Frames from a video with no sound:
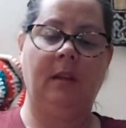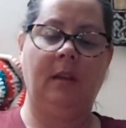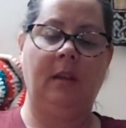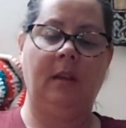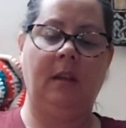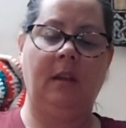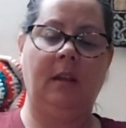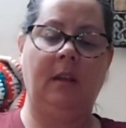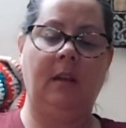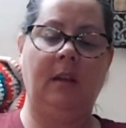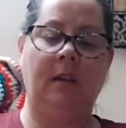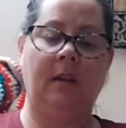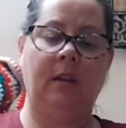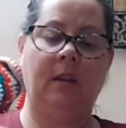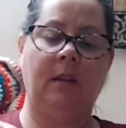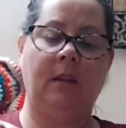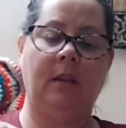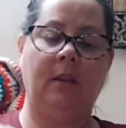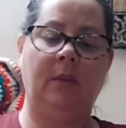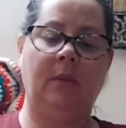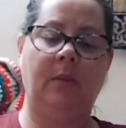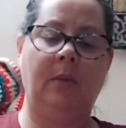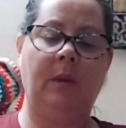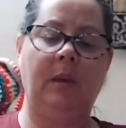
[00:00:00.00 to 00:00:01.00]

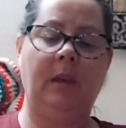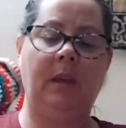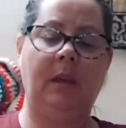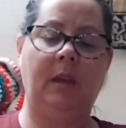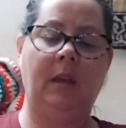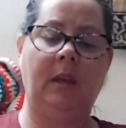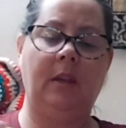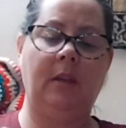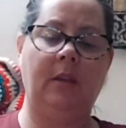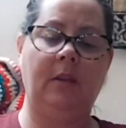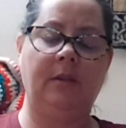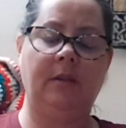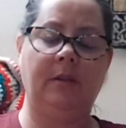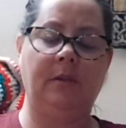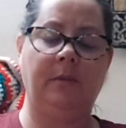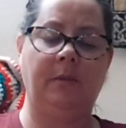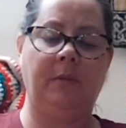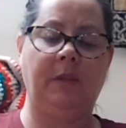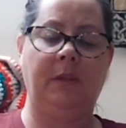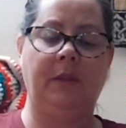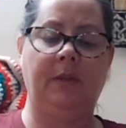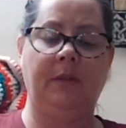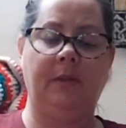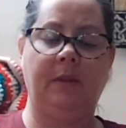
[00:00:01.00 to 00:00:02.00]
And 3, there's
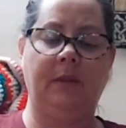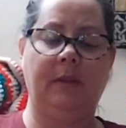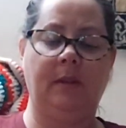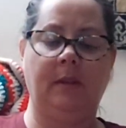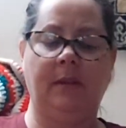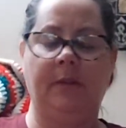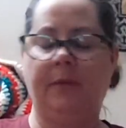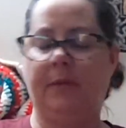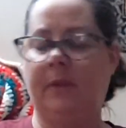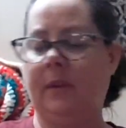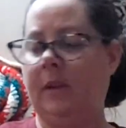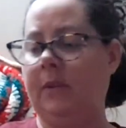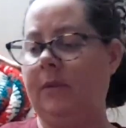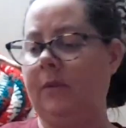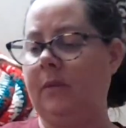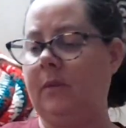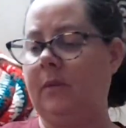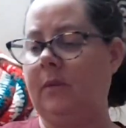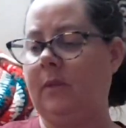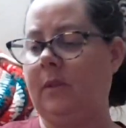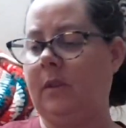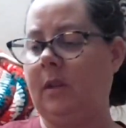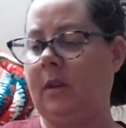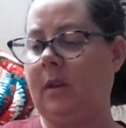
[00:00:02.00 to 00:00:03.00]
some gift stuff I
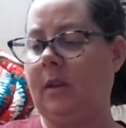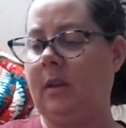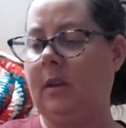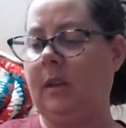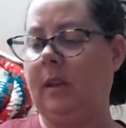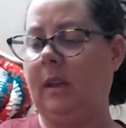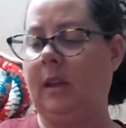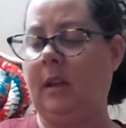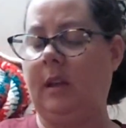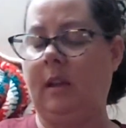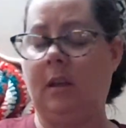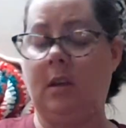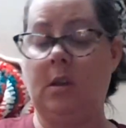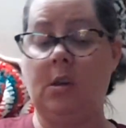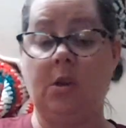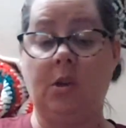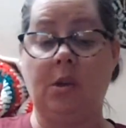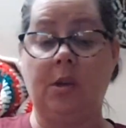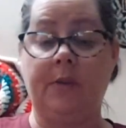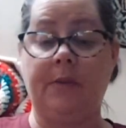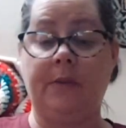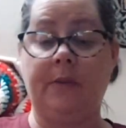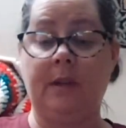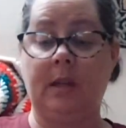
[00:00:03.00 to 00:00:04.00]
gotta take
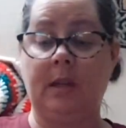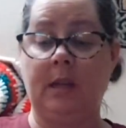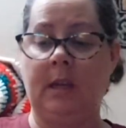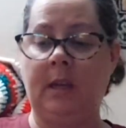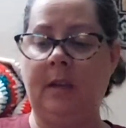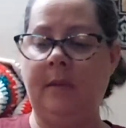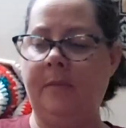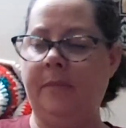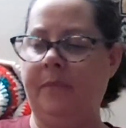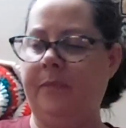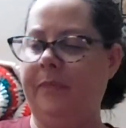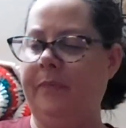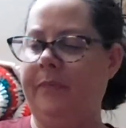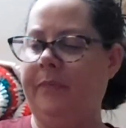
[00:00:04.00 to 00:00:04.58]
care of tonight.